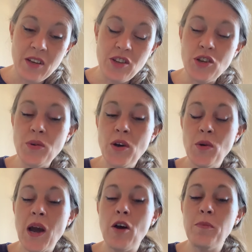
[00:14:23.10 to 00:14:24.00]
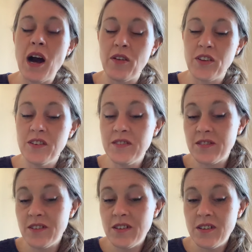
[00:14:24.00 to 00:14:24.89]
You who help
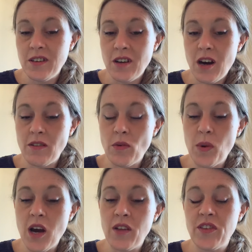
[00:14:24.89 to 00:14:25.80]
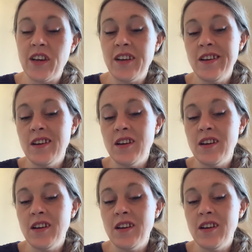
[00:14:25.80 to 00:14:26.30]
others are a worthy